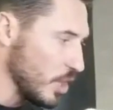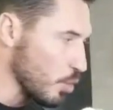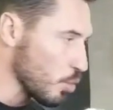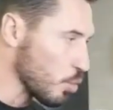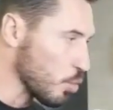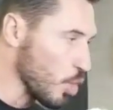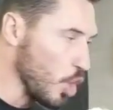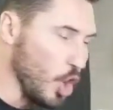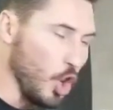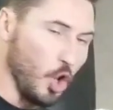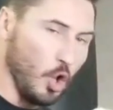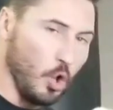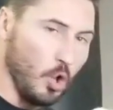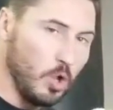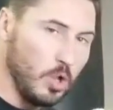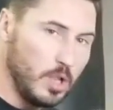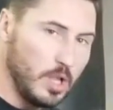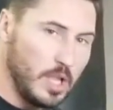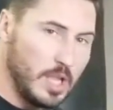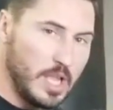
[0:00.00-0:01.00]

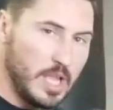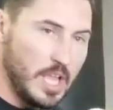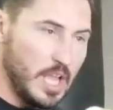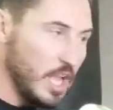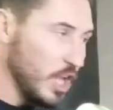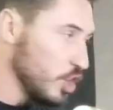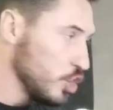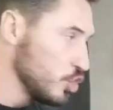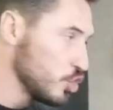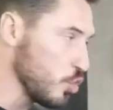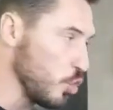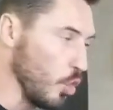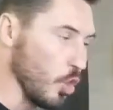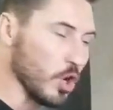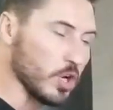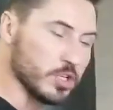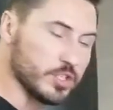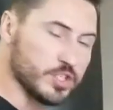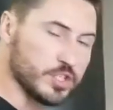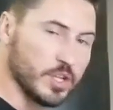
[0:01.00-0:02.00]
roll
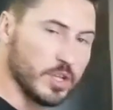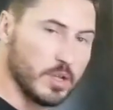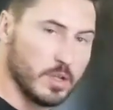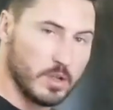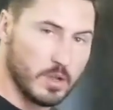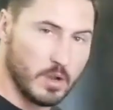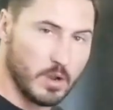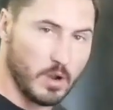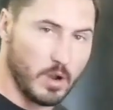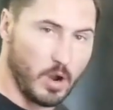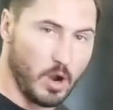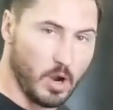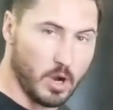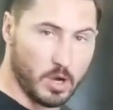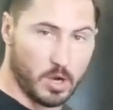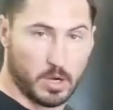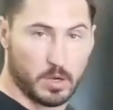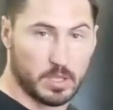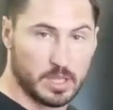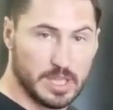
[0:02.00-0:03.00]
towards
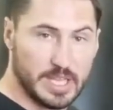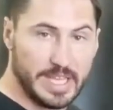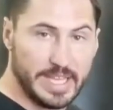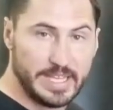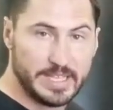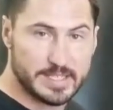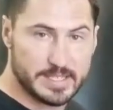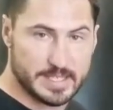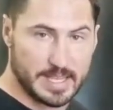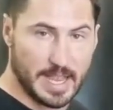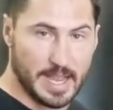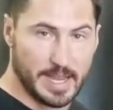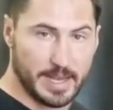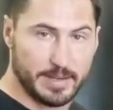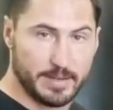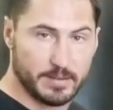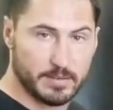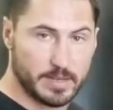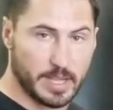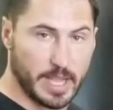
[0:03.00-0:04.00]
our lead side.
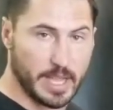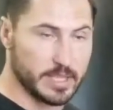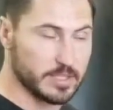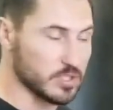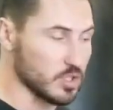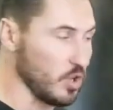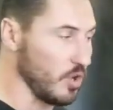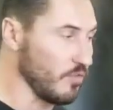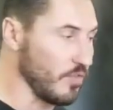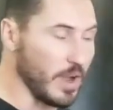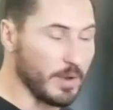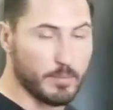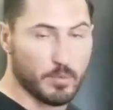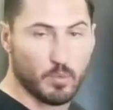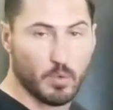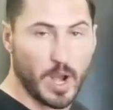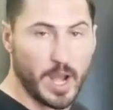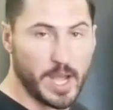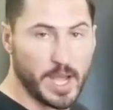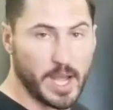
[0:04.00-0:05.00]
Okay, so if I'm a
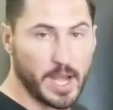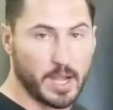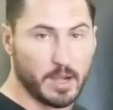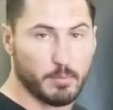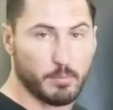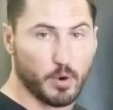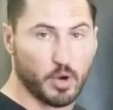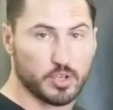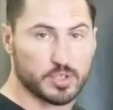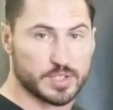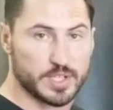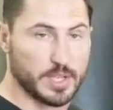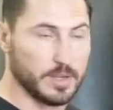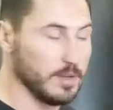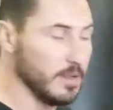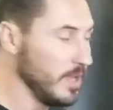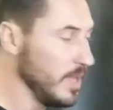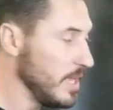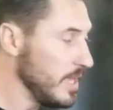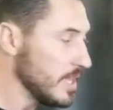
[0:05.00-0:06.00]
right-handed person,
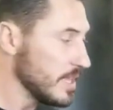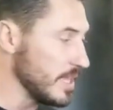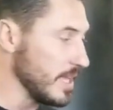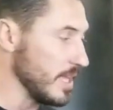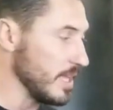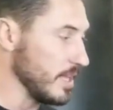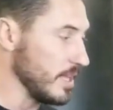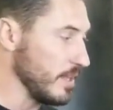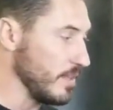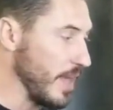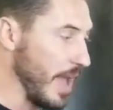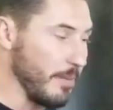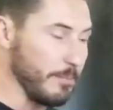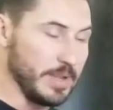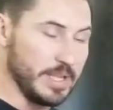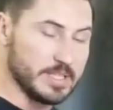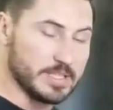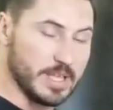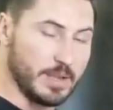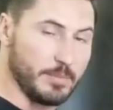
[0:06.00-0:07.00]
then that
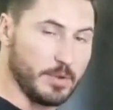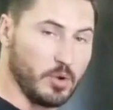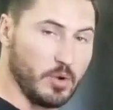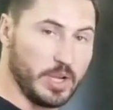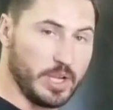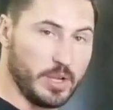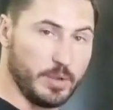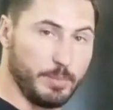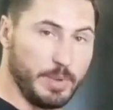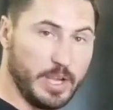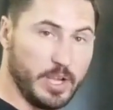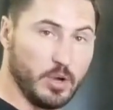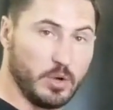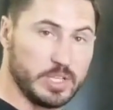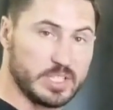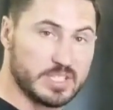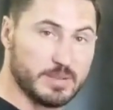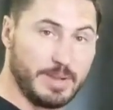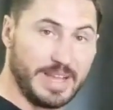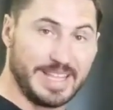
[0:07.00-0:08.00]
means I'm going to be
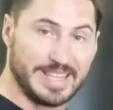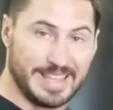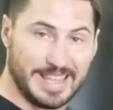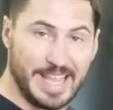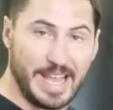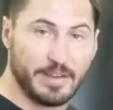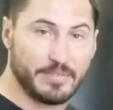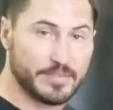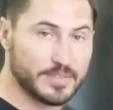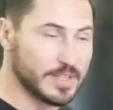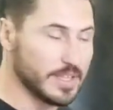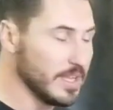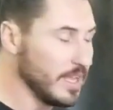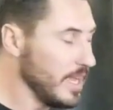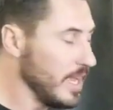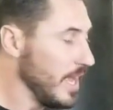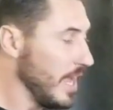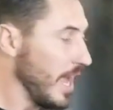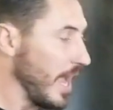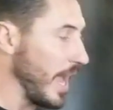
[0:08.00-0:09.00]
going to my left.
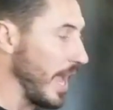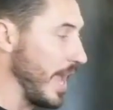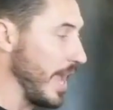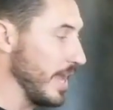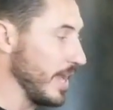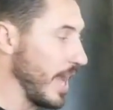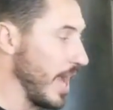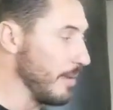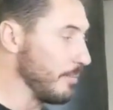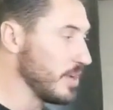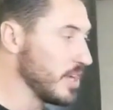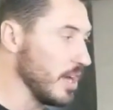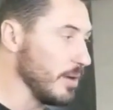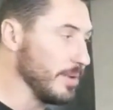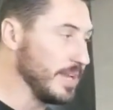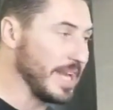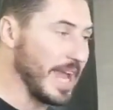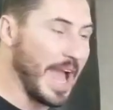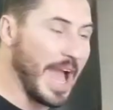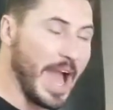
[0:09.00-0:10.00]
And I'm
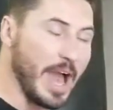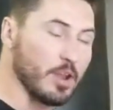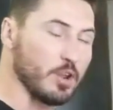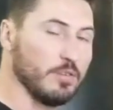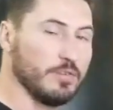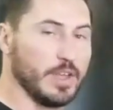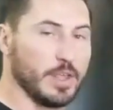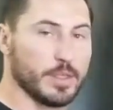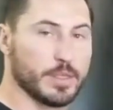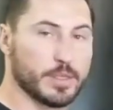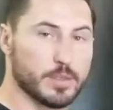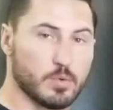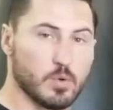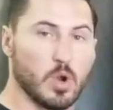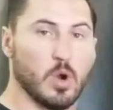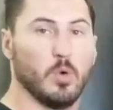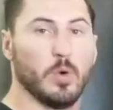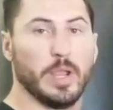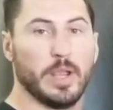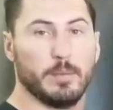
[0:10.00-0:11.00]
coming out of it
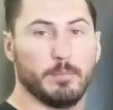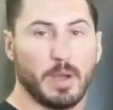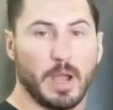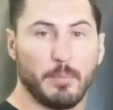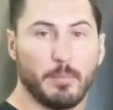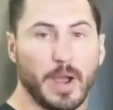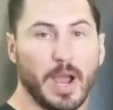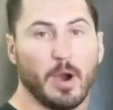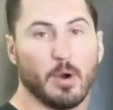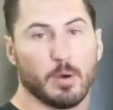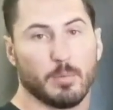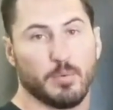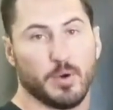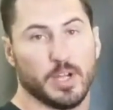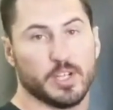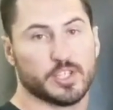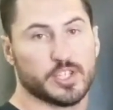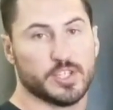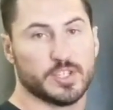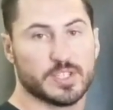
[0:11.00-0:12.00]
throwing my power
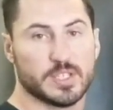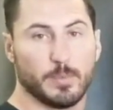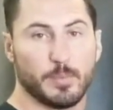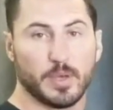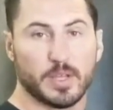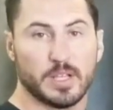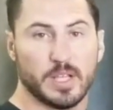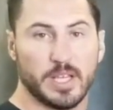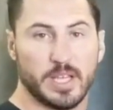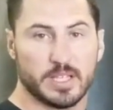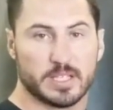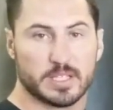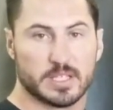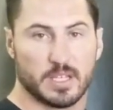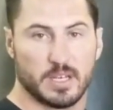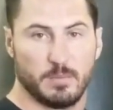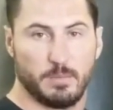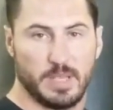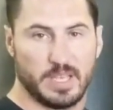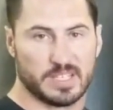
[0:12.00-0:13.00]
punch. And typically it's
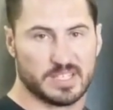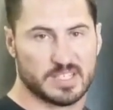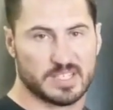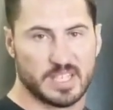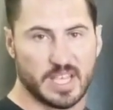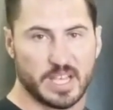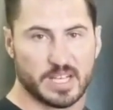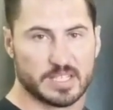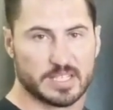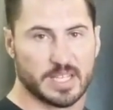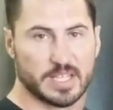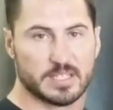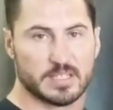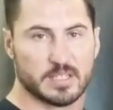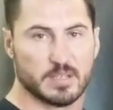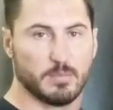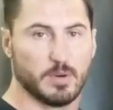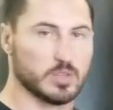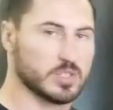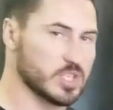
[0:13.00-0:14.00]
going to be a 6. That's
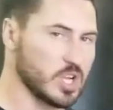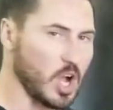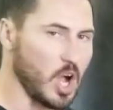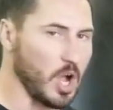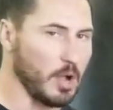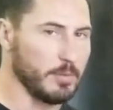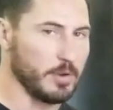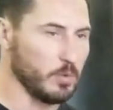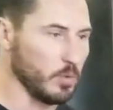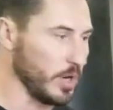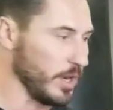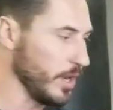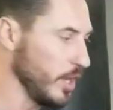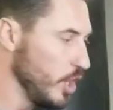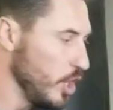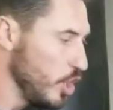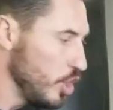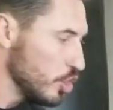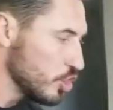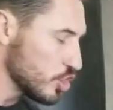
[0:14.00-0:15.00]
the most common one.
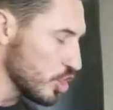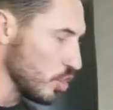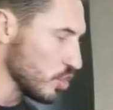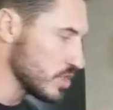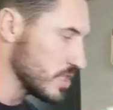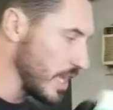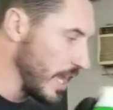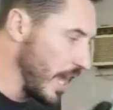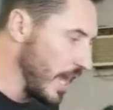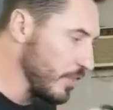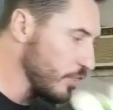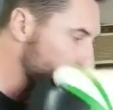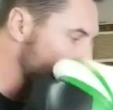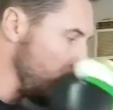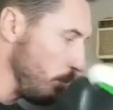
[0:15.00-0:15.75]
So say I throw